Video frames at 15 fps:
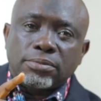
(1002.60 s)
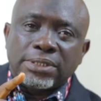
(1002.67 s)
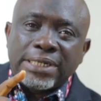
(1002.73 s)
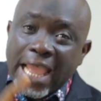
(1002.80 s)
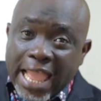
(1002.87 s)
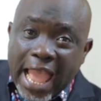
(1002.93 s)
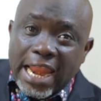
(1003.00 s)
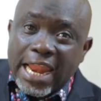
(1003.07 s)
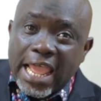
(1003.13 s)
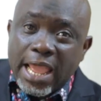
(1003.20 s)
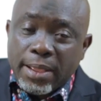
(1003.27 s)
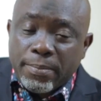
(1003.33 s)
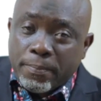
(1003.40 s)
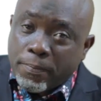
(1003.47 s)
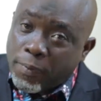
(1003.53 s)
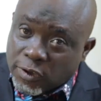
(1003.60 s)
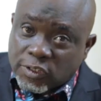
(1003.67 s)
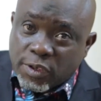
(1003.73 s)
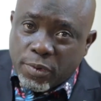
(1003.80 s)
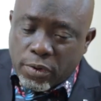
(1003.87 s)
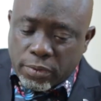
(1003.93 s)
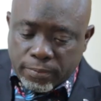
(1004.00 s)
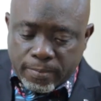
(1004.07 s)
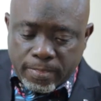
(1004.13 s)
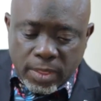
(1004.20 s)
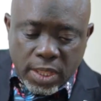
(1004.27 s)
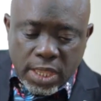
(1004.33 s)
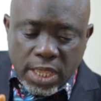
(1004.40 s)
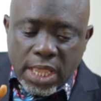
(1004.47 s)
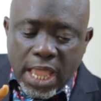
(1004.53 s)
legally possible,
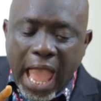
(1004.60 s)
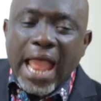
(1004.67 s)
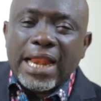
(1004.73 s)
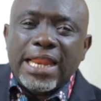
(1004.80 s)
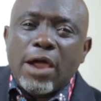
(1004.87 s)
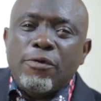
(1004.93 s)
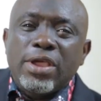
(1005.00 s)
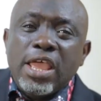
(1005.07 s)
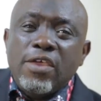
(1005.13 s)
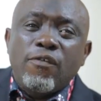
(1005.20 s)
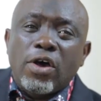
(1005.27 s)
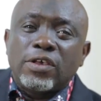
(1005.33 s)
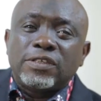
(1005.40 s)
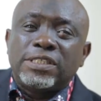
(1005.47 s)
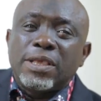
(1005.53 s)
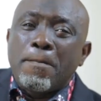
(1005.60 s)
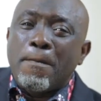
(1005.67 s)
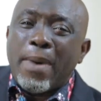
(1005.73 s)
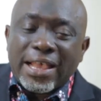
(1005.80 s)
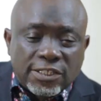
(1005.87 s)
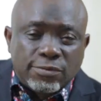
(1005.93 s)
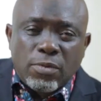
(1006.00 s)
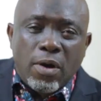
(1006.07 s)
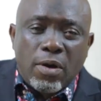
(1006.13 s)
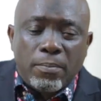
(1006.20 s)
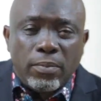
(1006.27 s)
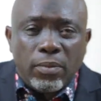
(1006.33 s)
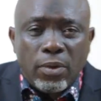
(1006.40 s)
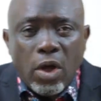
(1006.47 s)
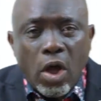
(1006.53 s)
and that will give us the
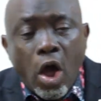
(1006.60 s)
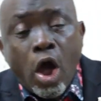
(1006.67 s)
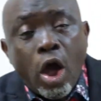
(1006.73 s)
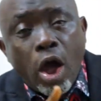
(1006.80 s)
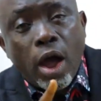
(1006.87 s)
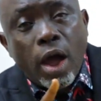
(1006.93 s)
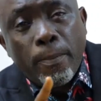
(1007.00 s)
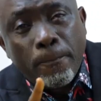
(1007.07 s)
maximum or